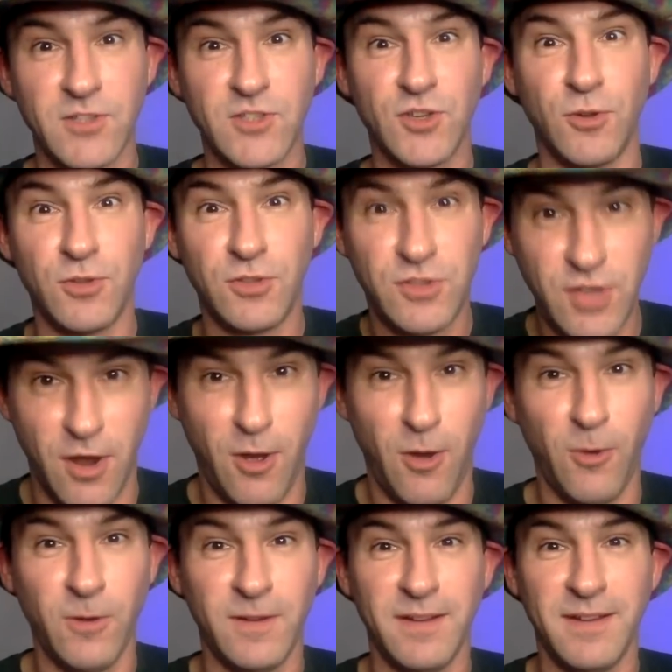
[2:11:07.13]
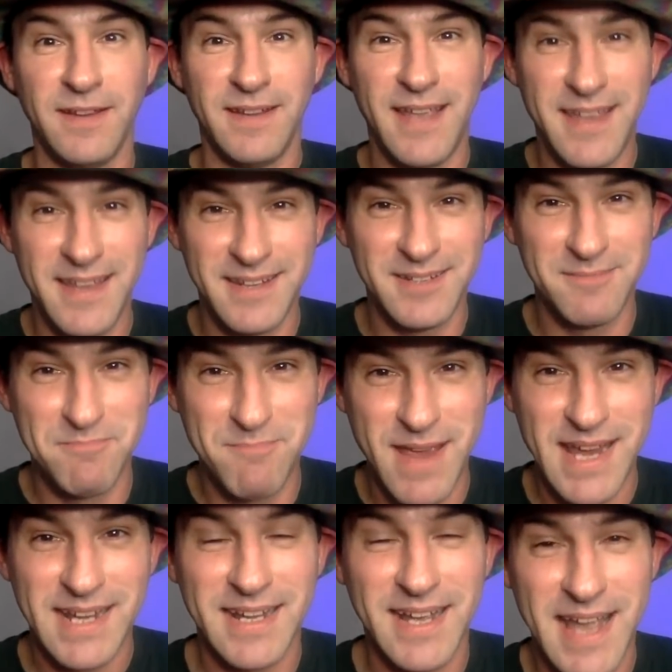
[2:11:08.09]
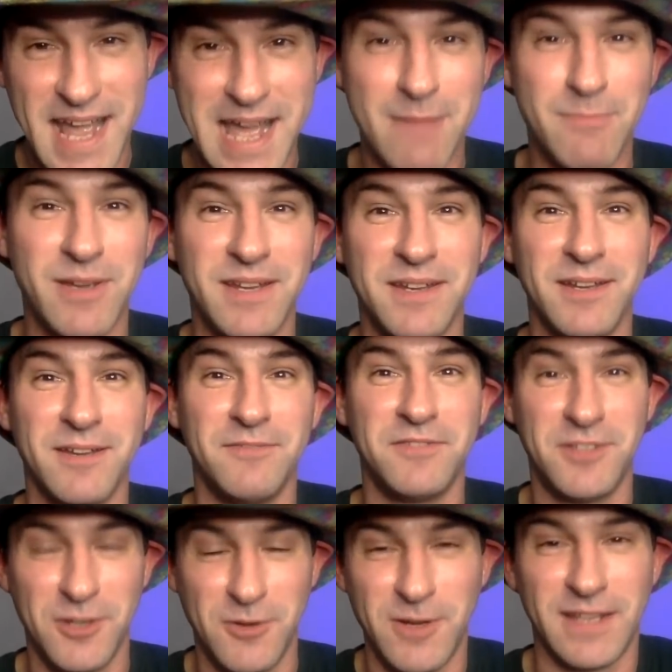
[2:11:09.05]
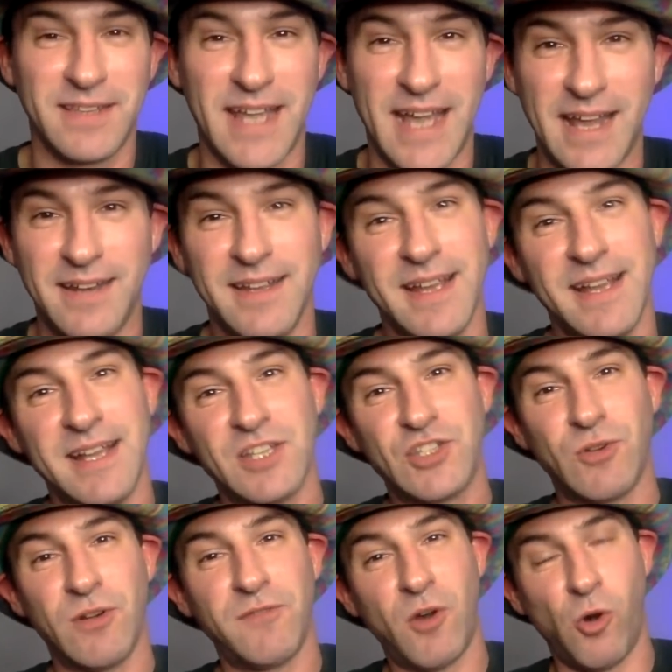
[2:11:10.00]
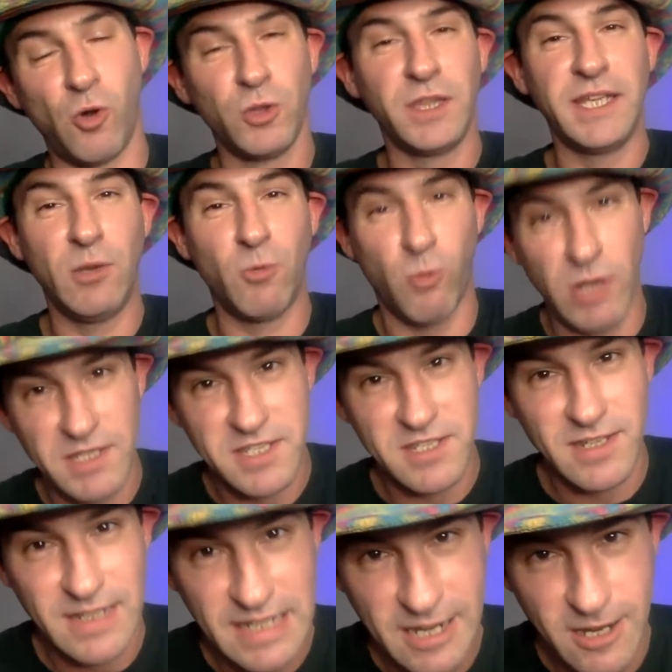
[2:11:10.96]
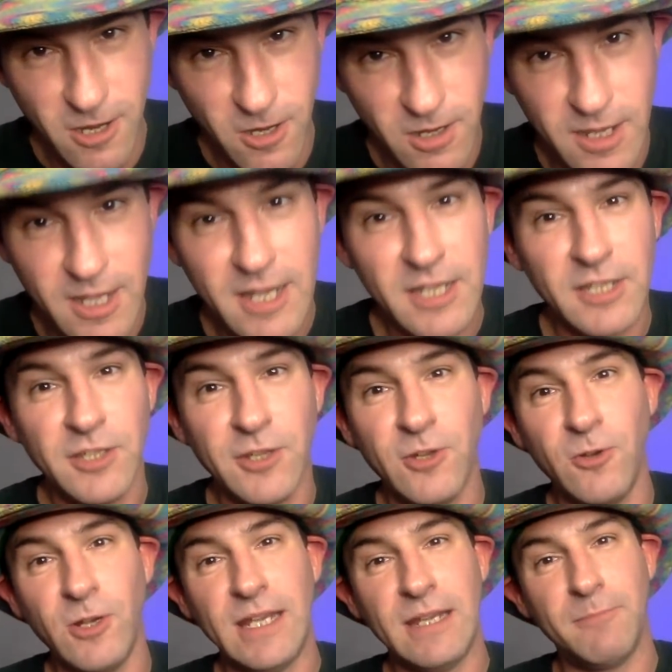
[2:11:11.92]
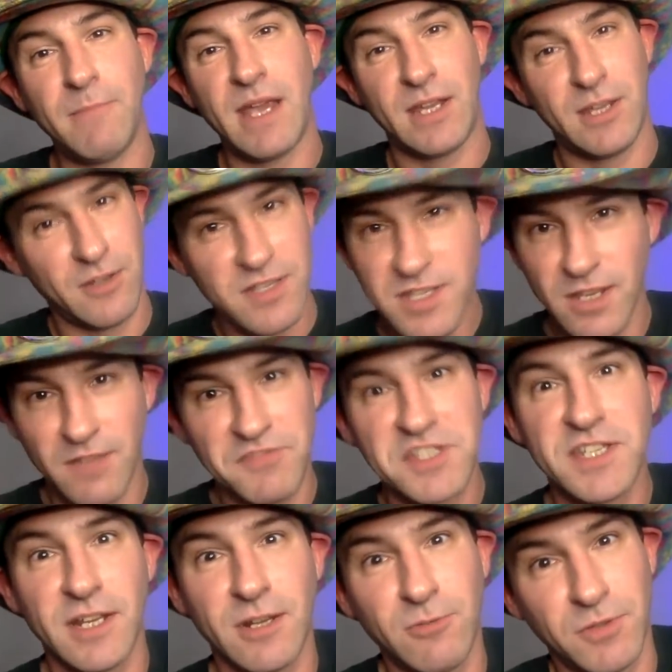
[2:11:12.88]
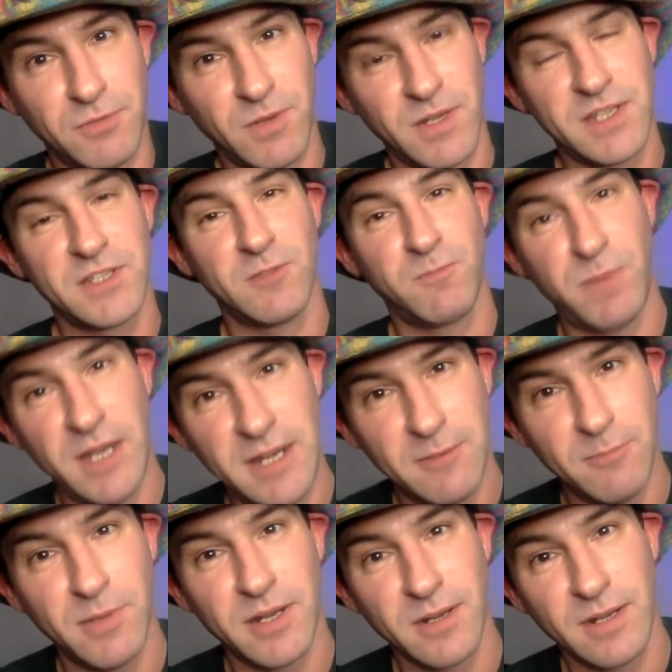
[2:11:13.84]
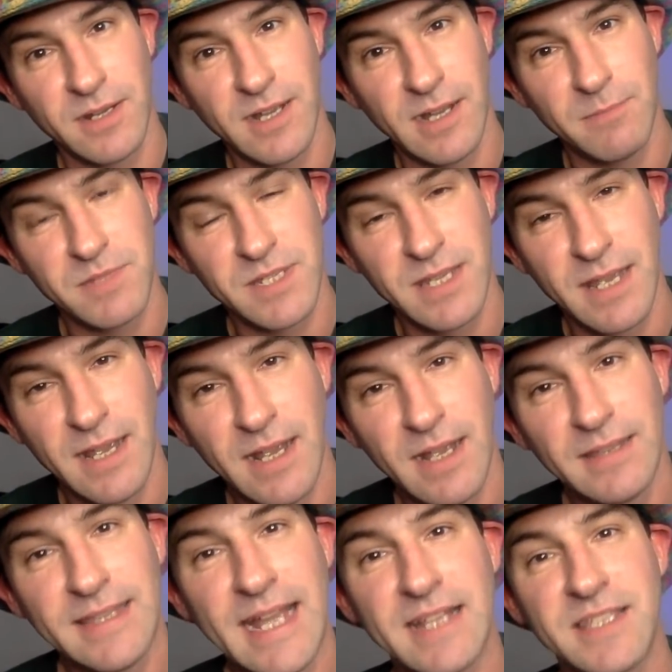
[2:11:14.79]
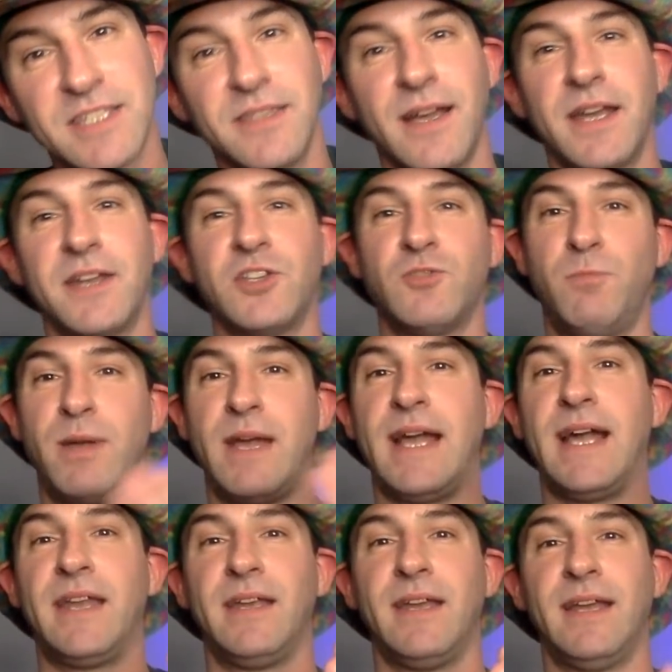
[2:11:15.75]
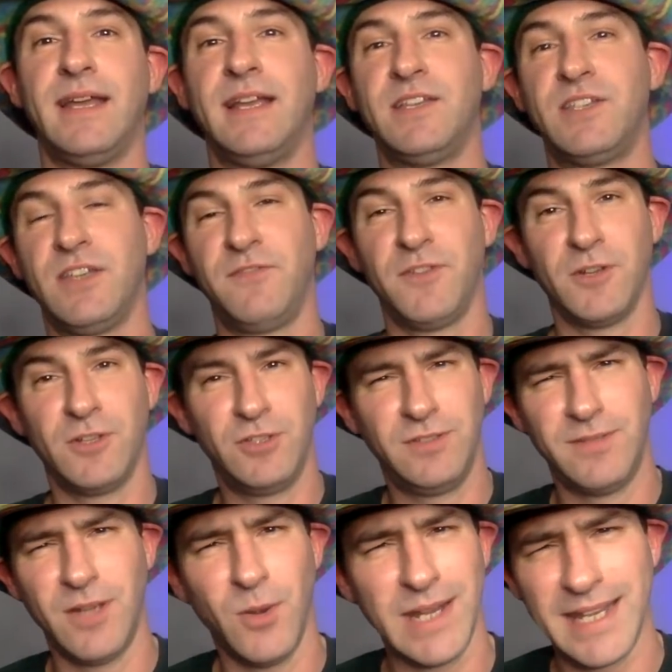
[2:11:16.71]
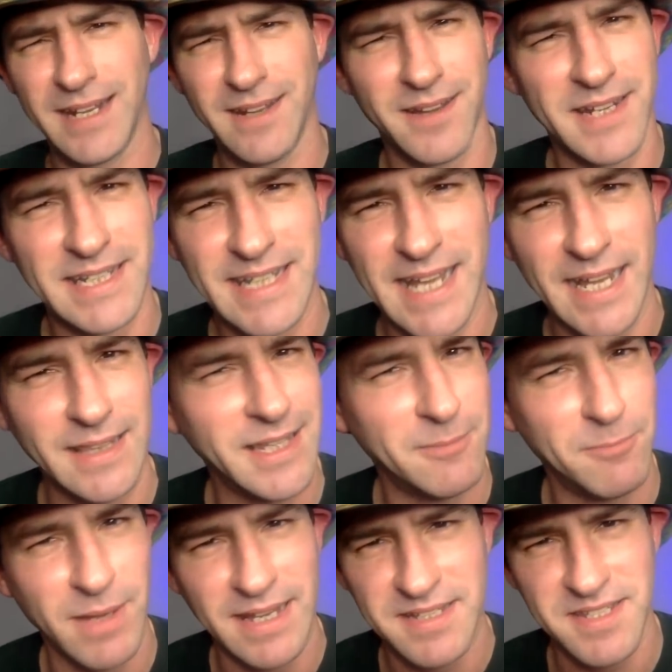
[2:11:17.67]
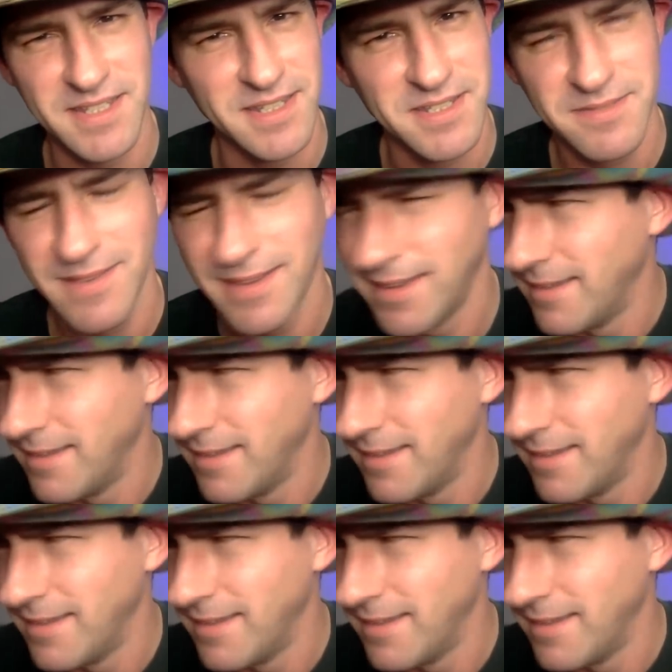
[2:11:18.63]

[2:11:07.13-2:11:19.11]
So don't make a habit of doing that. So if only once a year you make yourself sick with Reese's peanut butter cups, that's not as bad as if you're doing it on a daily basis.